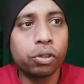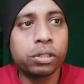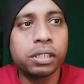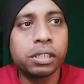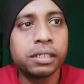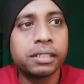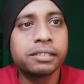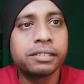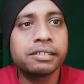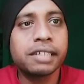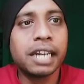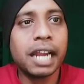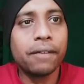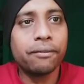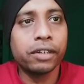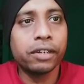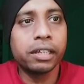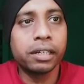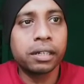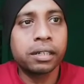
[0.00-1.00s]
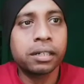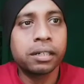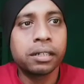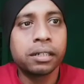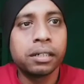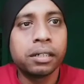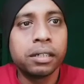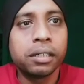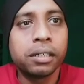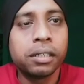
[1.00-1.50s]
boat traveler
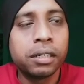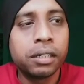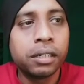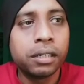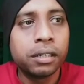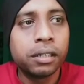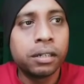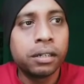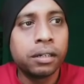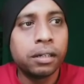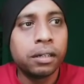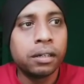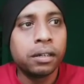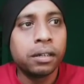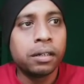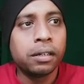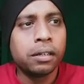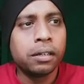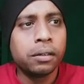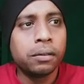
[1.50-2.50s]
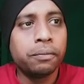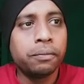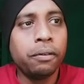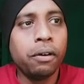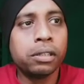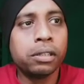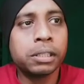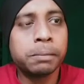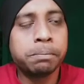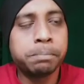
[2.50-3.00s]

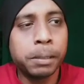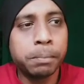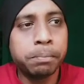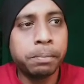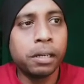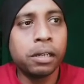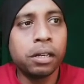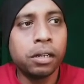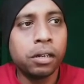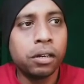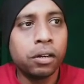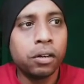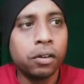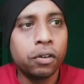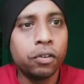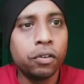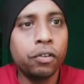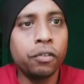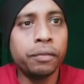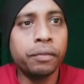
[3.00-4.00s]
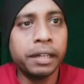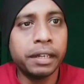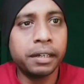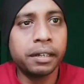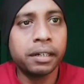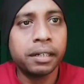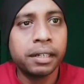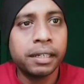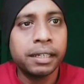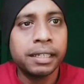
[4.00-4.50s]
for the people who
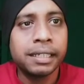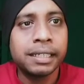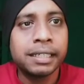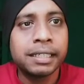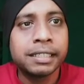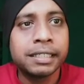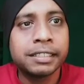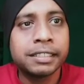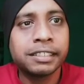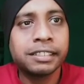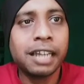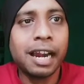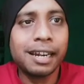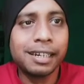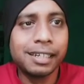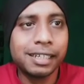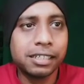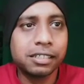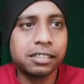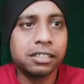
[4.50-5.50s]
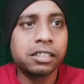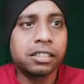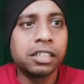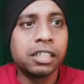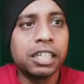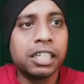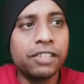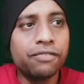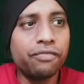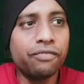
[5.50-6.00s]
were stranded
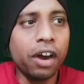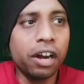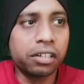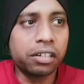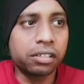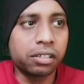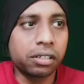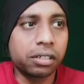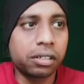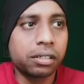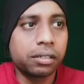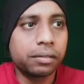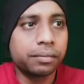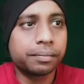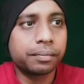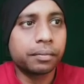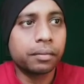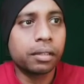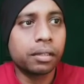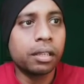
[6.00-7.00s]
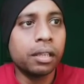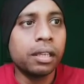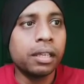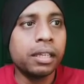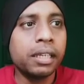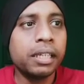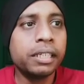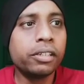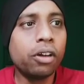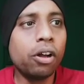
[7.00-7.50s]
in water.
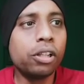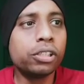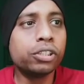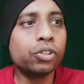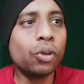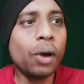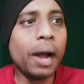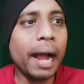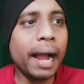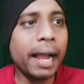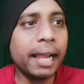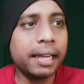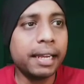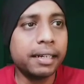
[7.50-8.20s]
It also